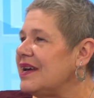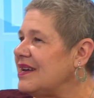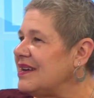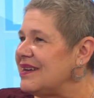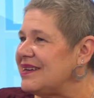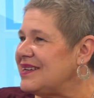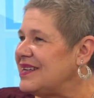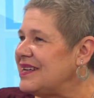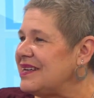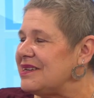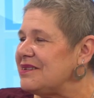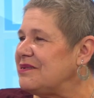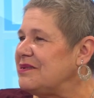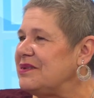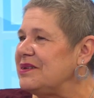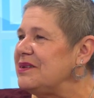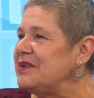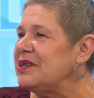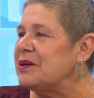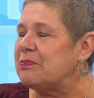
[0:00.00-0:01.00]
It,
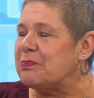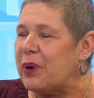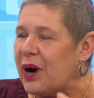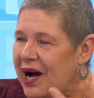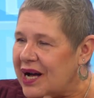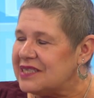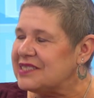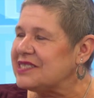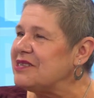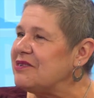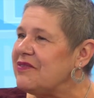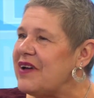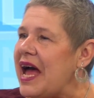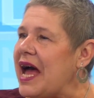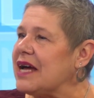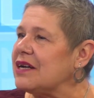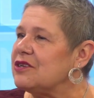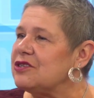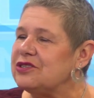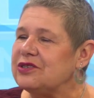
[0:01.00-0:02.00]
it, the positive
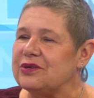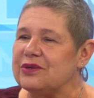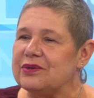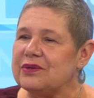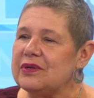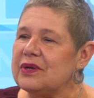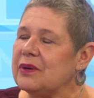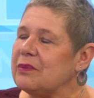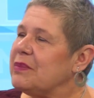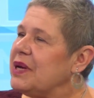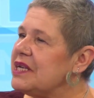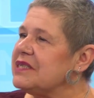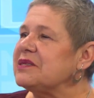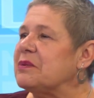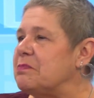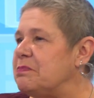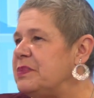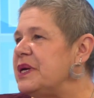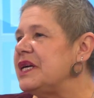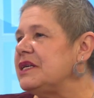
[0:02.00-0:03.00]
attitude makes
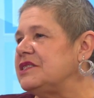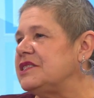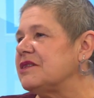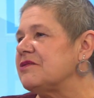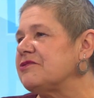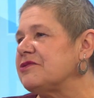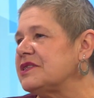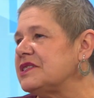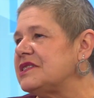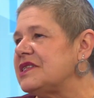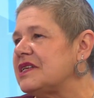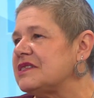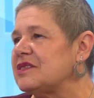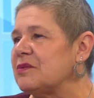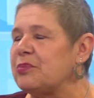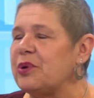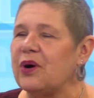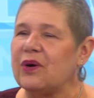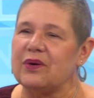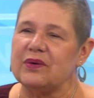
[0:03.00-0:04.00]
a big difference as
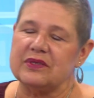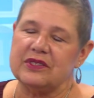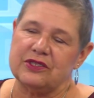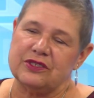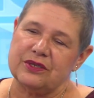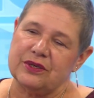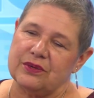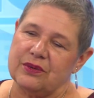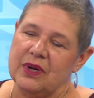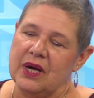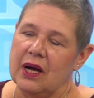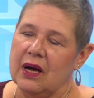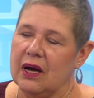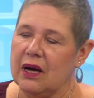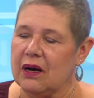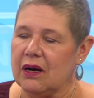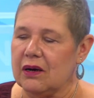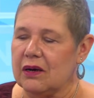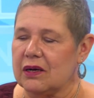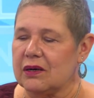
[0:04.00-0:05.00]
opposed to,
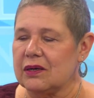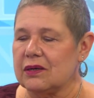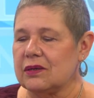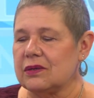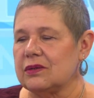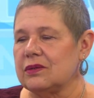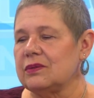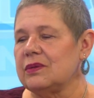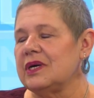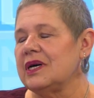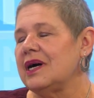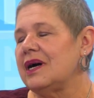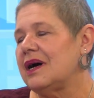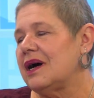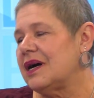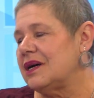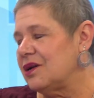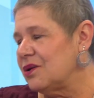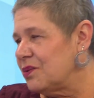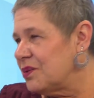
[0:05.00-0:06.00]
oh,
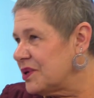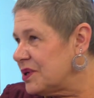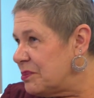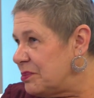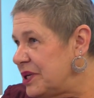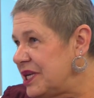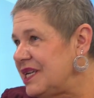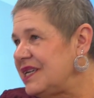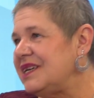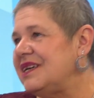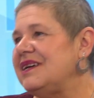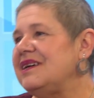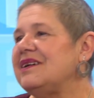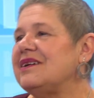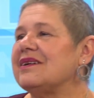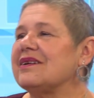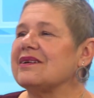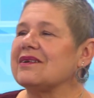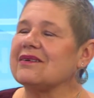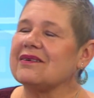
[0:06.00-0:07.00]
I don't want to be
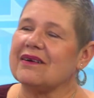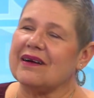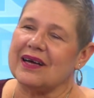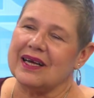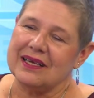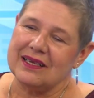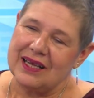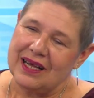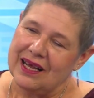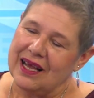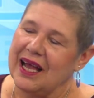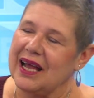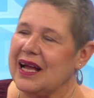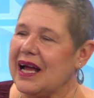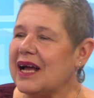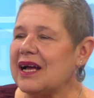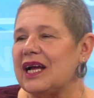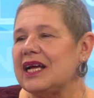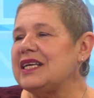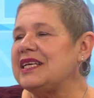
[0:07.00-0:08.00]
here. Mm-hmm. I,
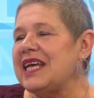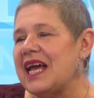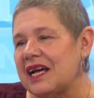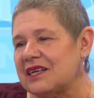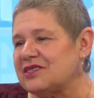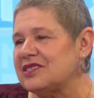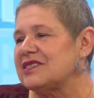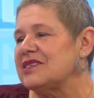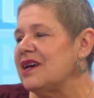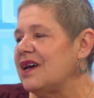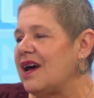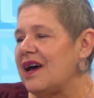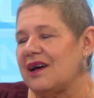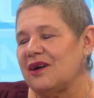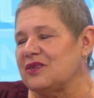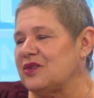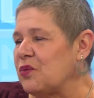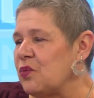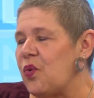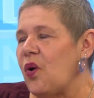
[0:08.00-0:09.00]
yes,
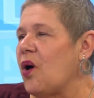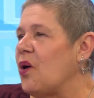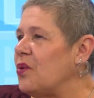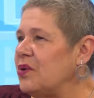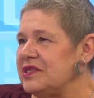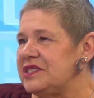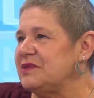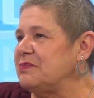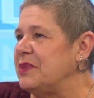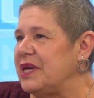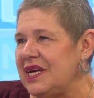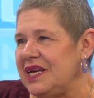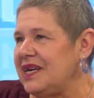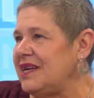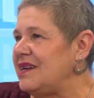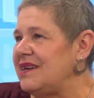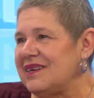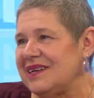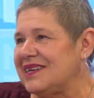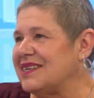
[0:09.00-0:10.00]
the woe is
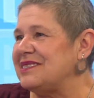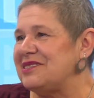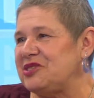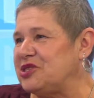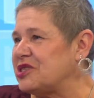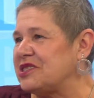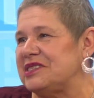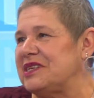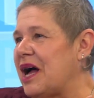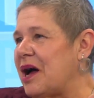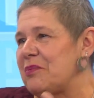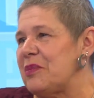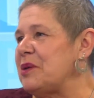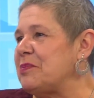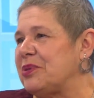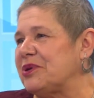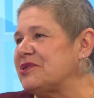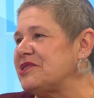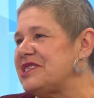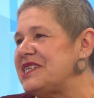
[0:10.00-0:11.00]
me is just not my
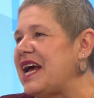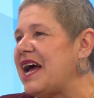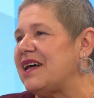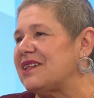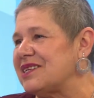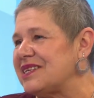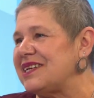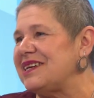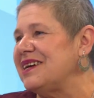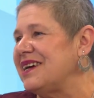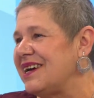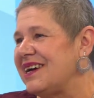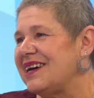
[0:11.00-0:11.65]
personality.